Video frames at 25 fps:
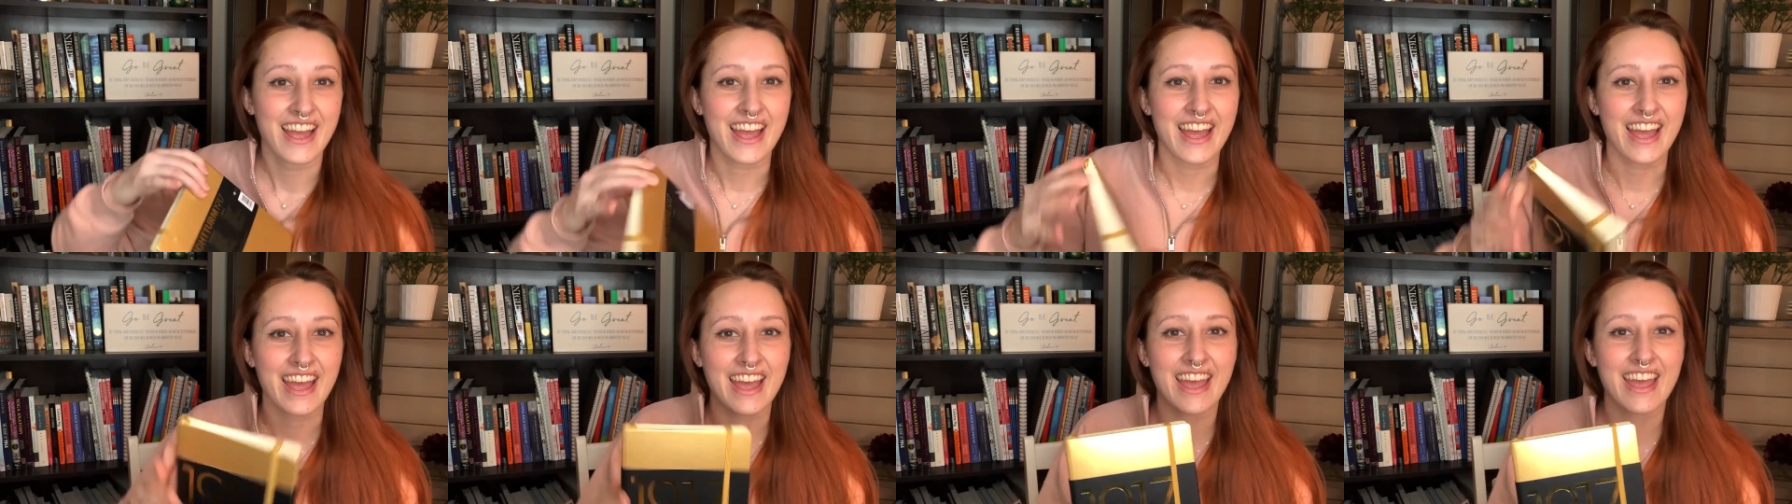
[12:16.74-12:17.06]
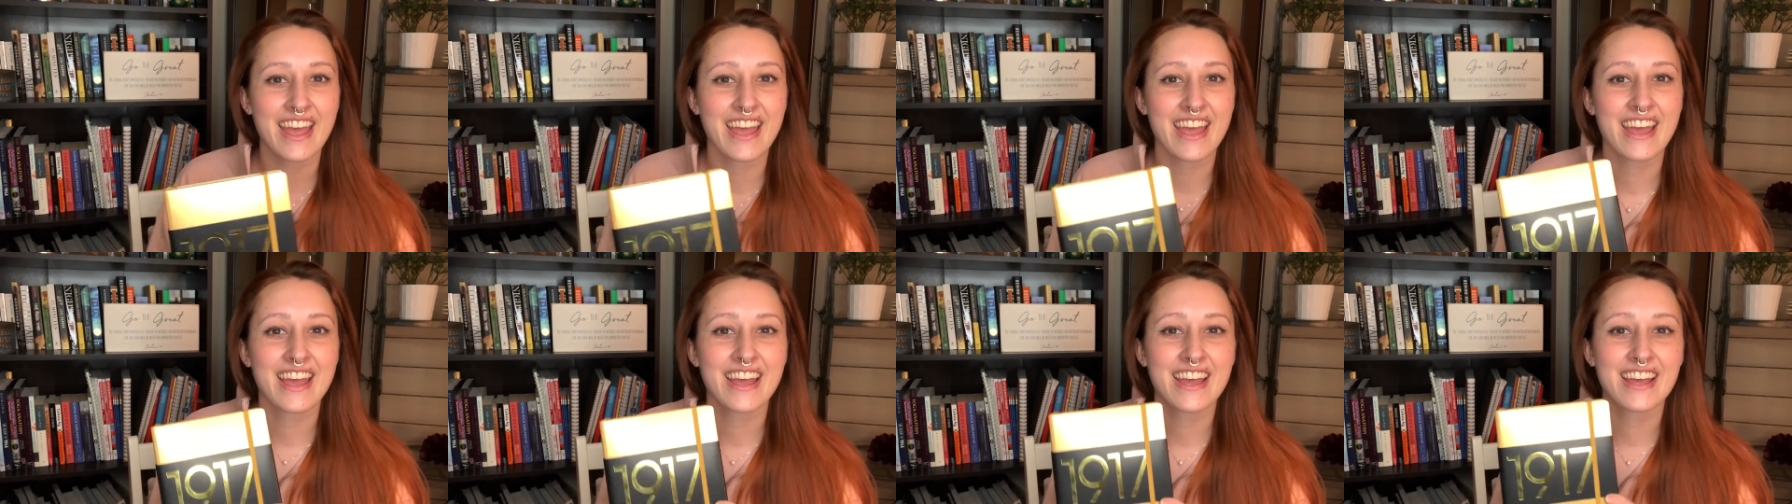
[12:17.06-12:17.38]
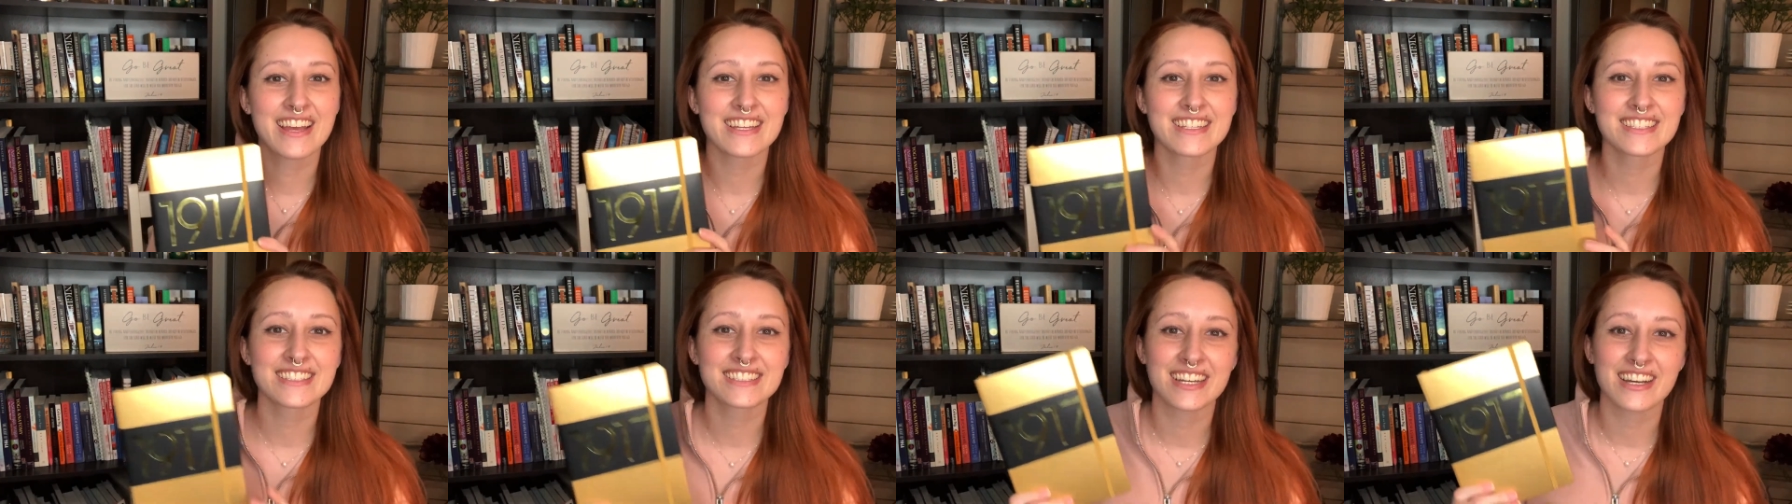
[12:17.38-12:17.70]

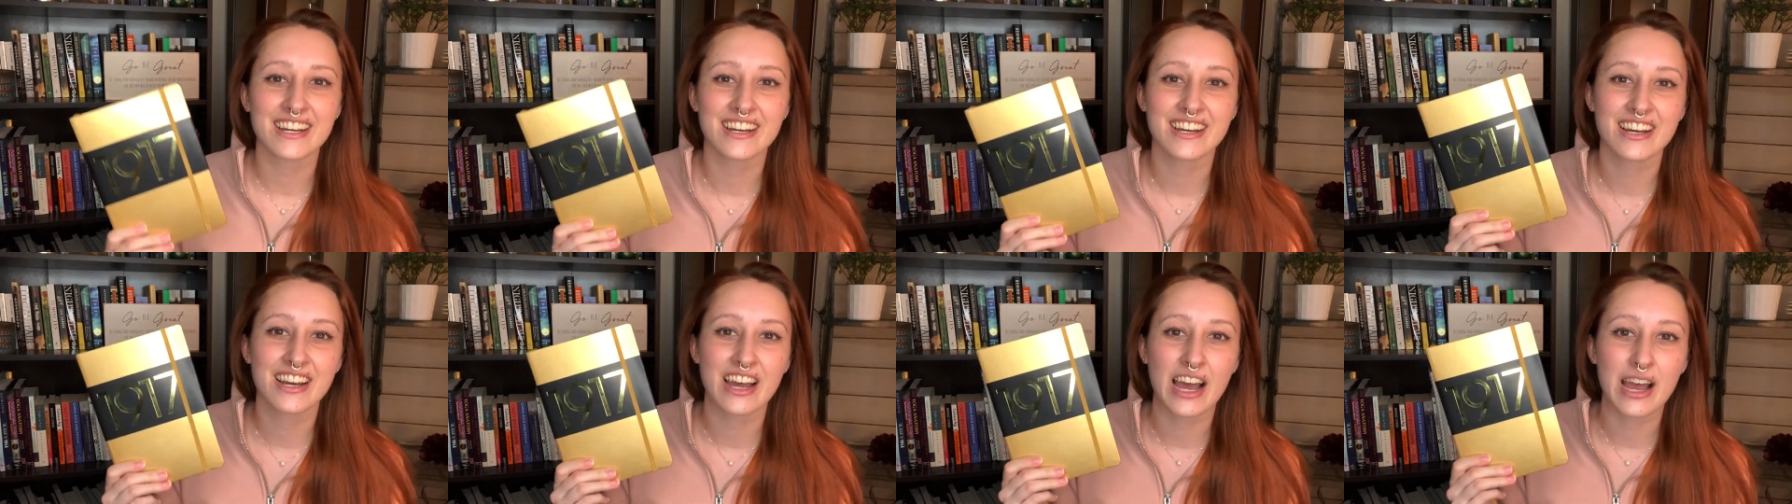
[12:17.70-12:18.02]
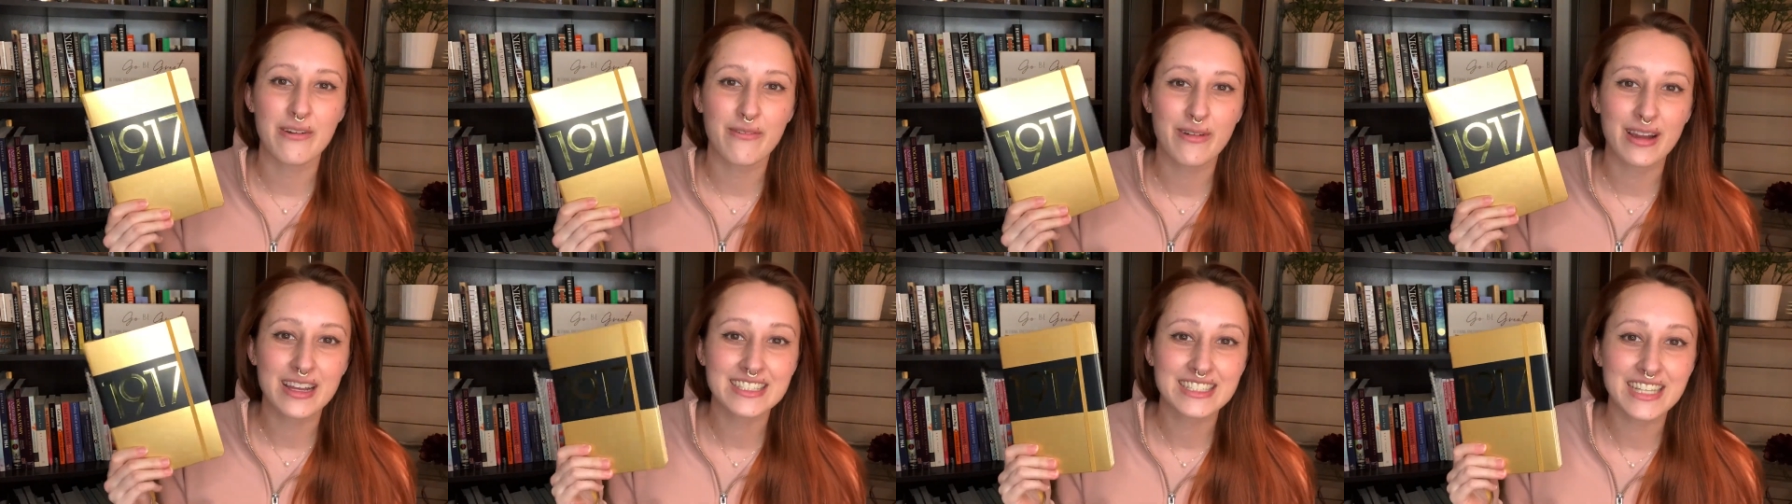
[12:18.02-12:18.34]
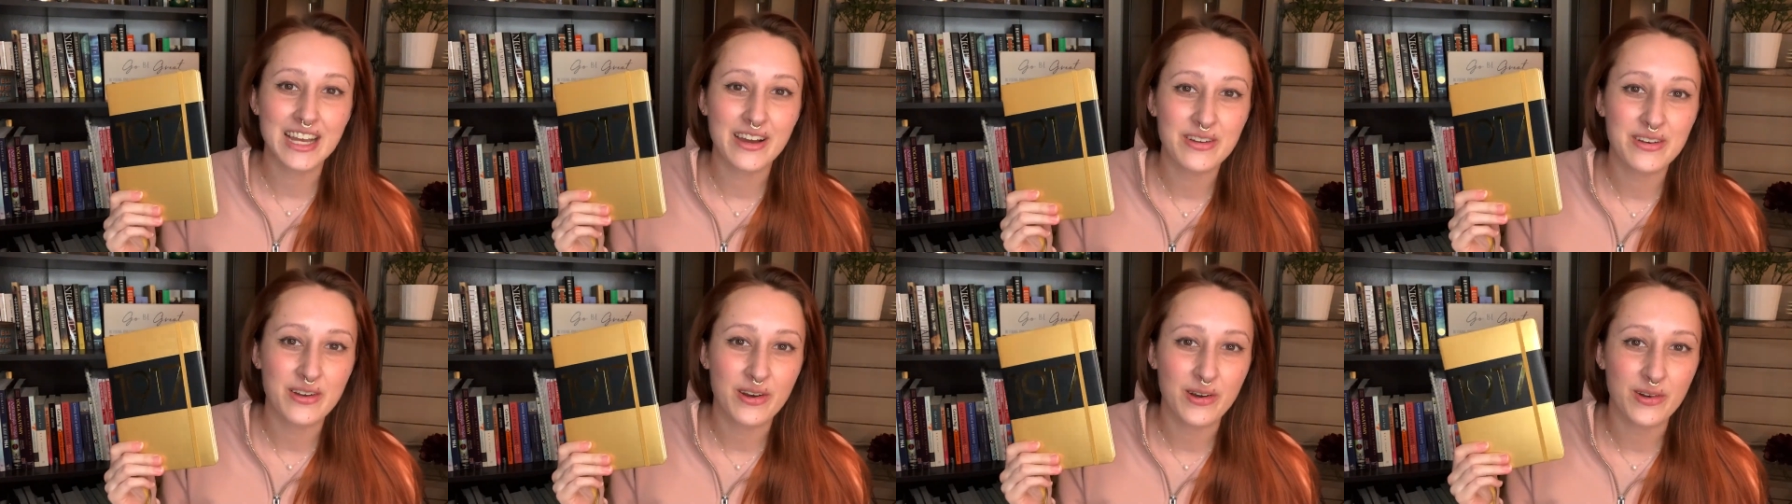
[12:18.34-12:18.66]
and I write
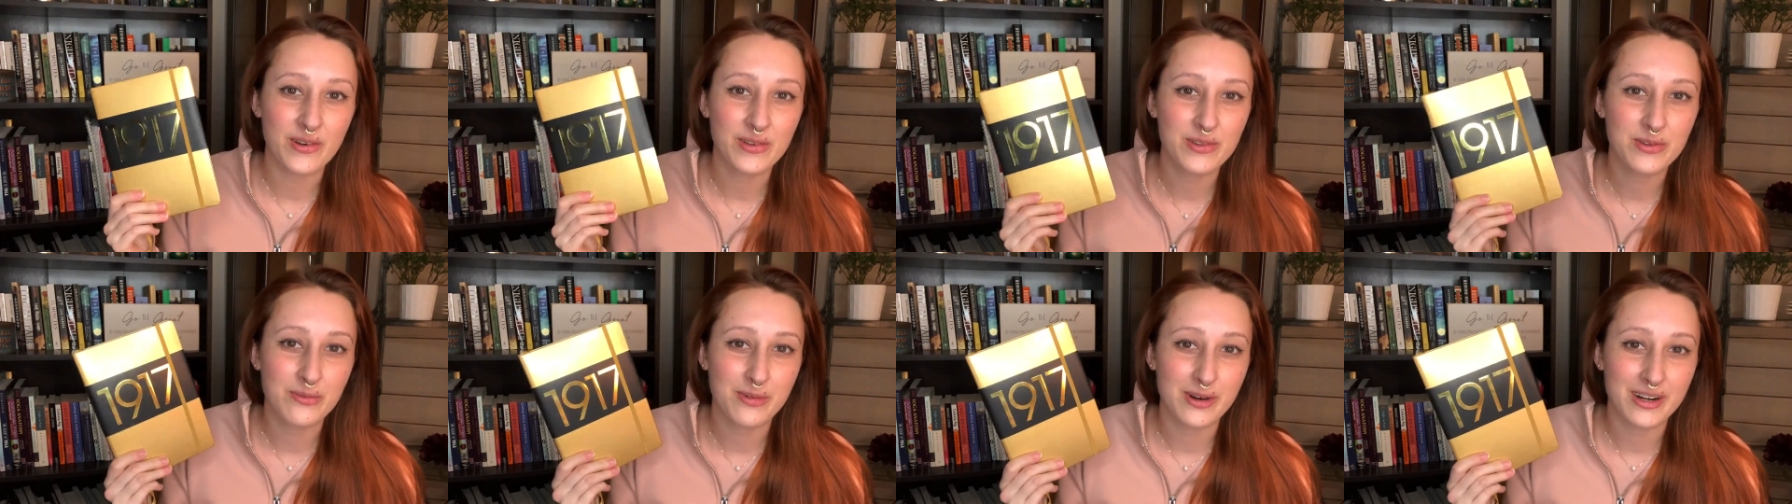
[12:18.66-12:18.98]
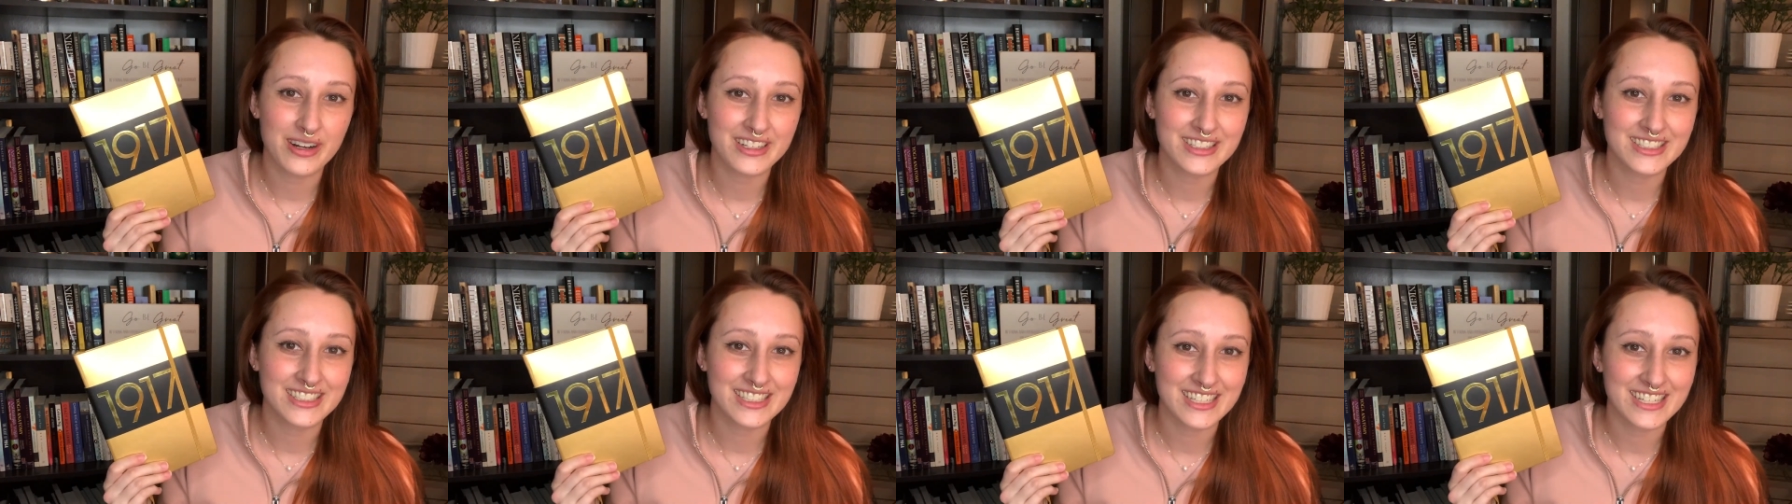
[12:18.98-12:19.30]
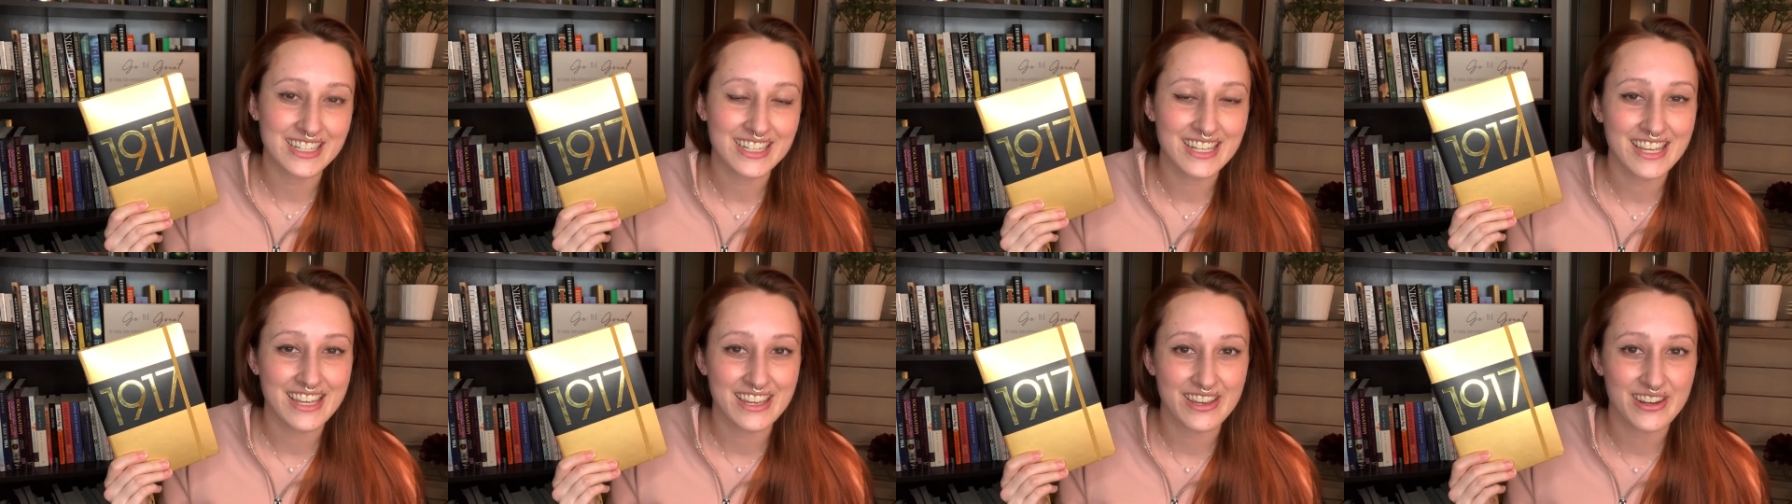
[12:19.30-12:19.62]
down all the words
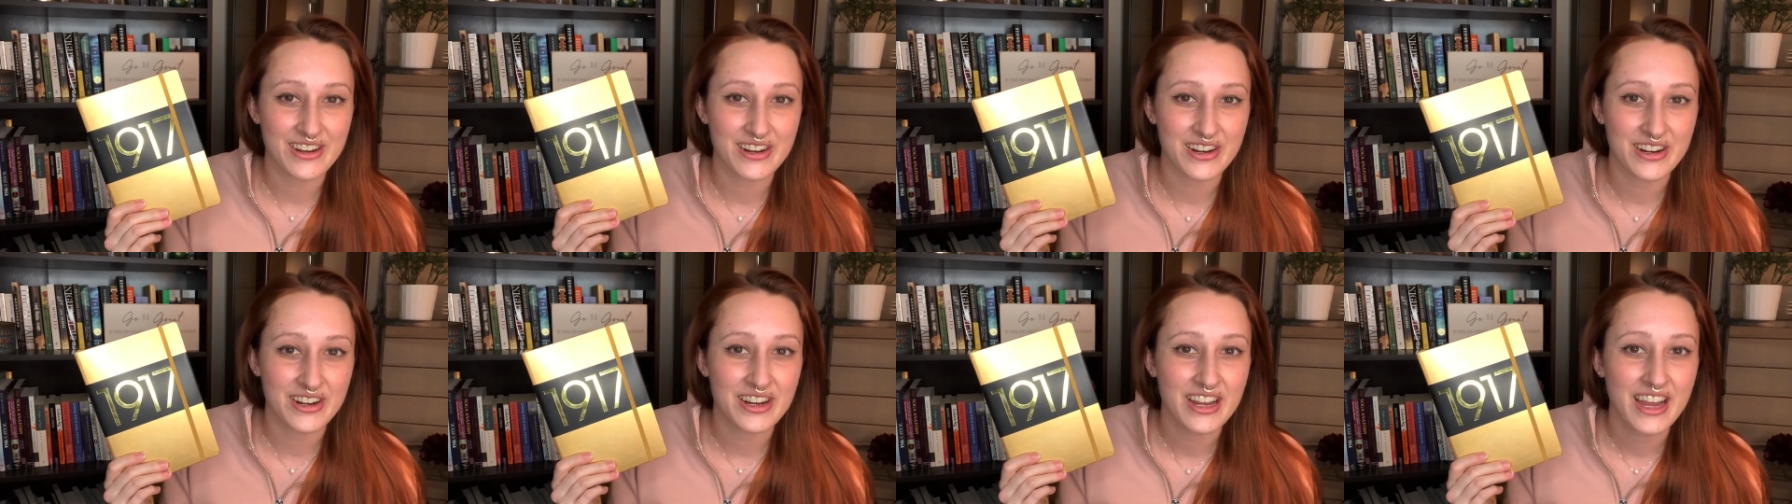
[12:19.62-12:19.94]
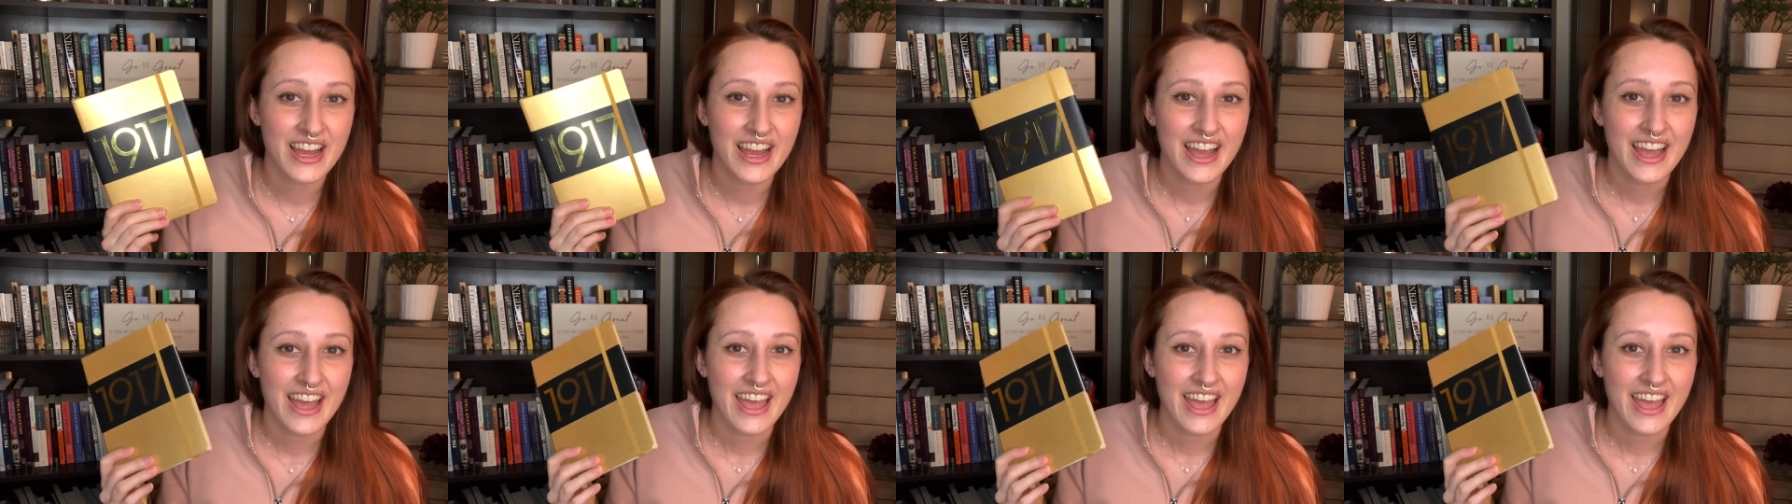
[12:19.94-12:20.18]
in here